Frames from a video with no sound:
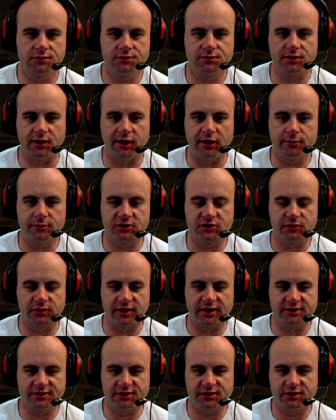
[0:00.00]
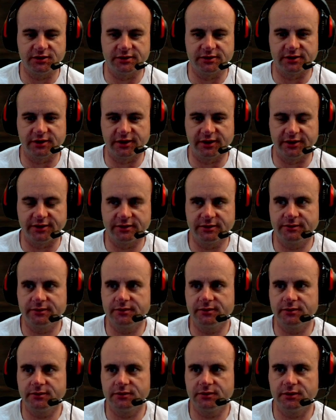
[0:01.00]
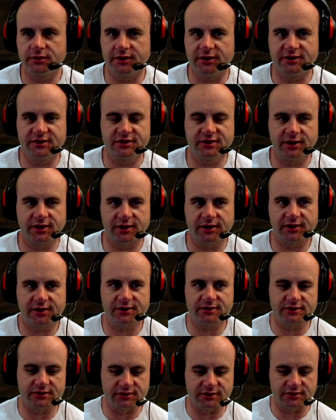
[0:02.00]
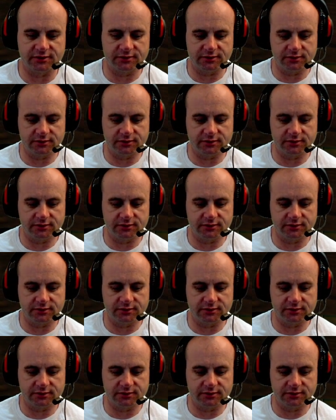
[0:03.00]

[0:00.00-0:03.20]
I almost went out to eat tonight. I decided against it.